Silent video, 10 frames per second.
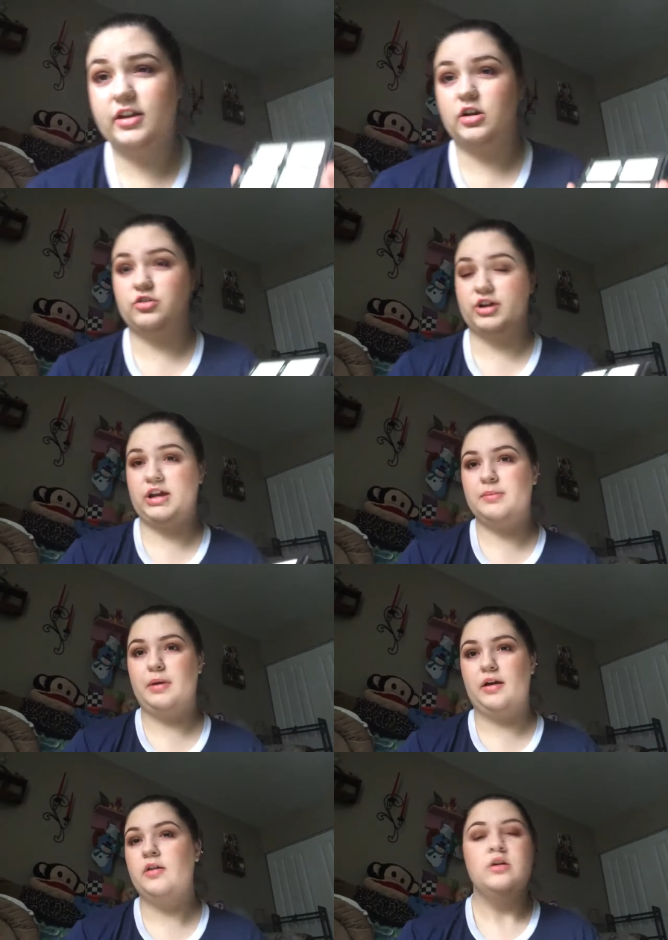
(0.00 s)
like a green,
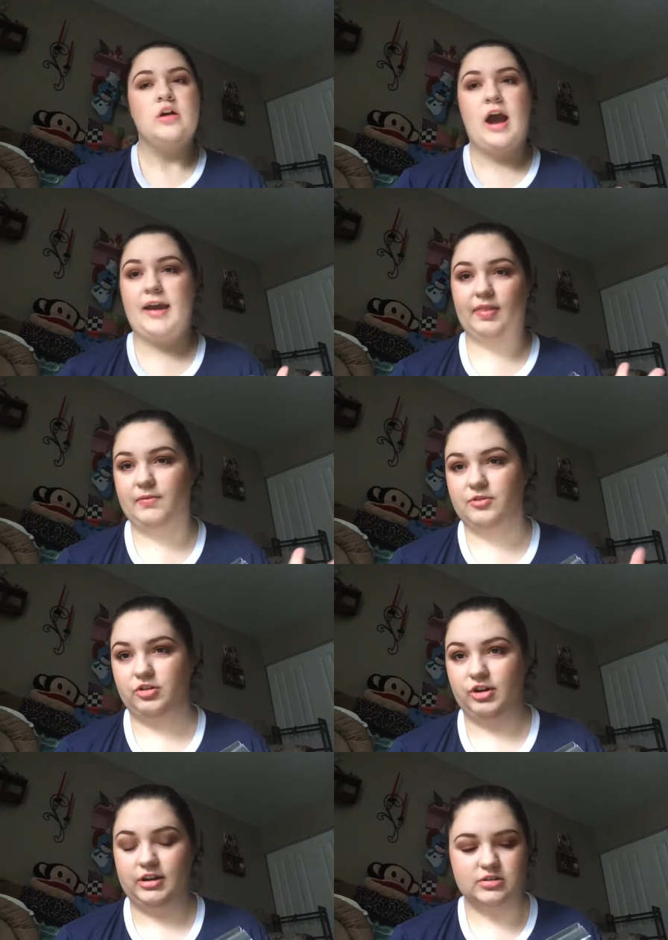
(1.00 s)
but I live for
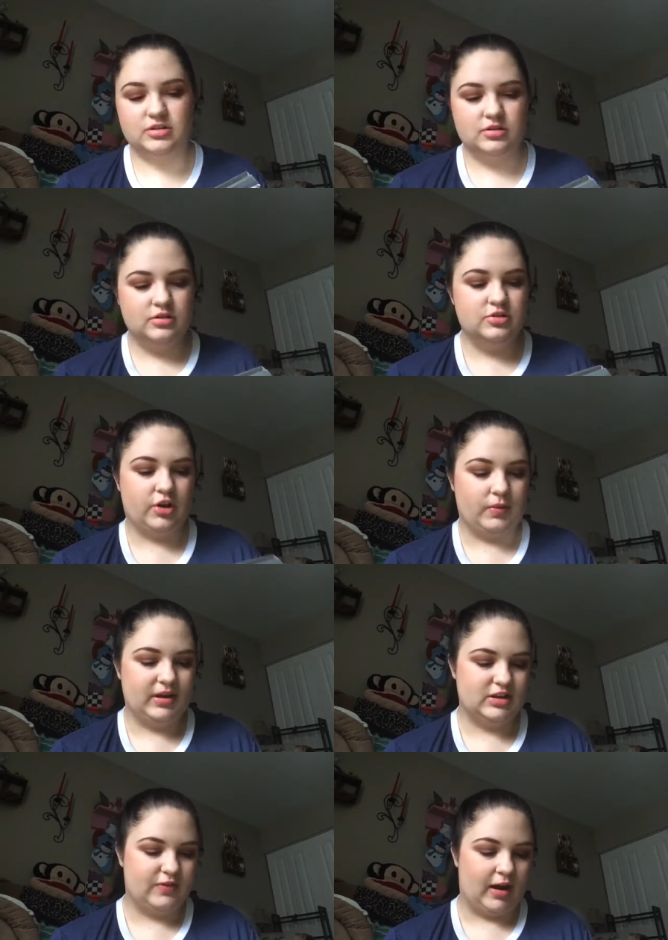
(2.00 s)
greens, so
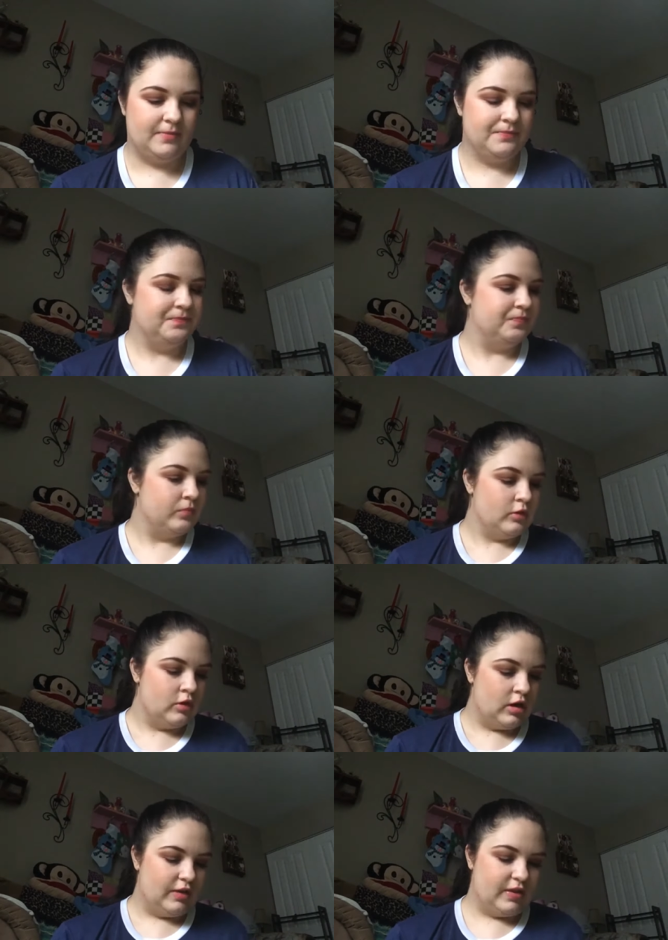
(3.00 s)
it's fine.
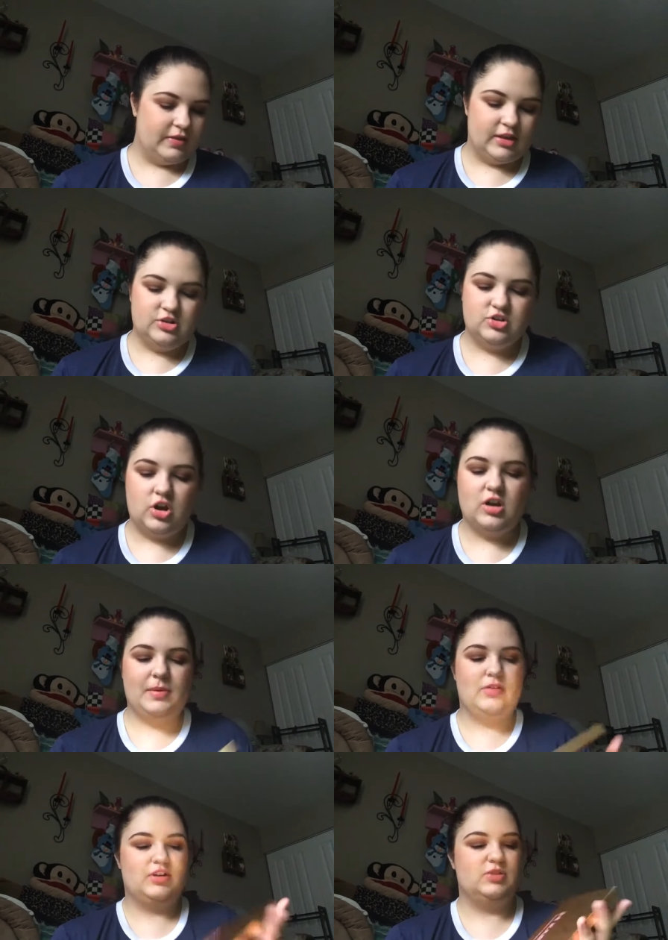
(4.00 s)
And then let's just talk
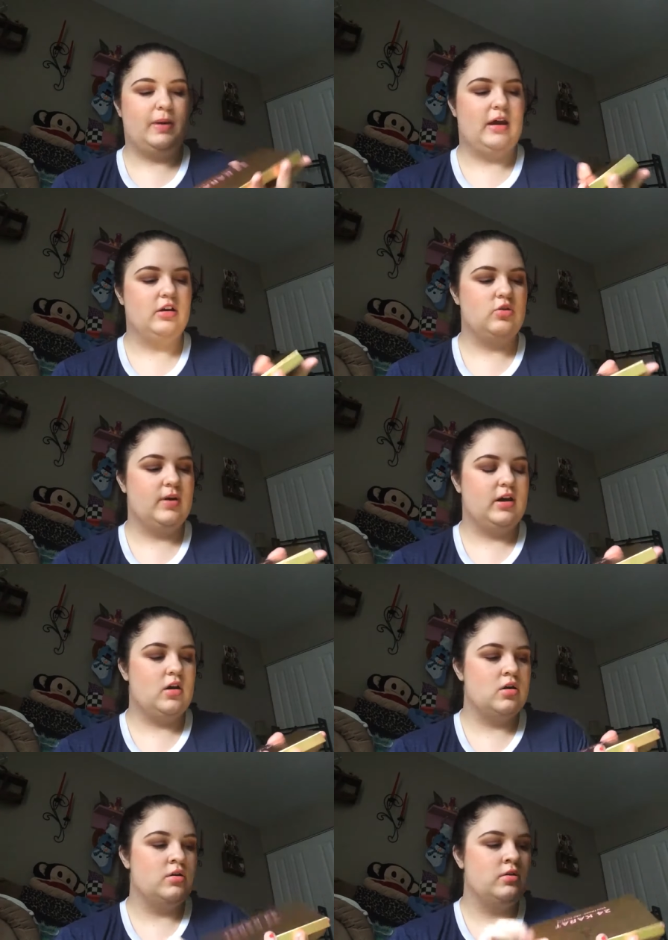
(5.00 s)
about this palette quick.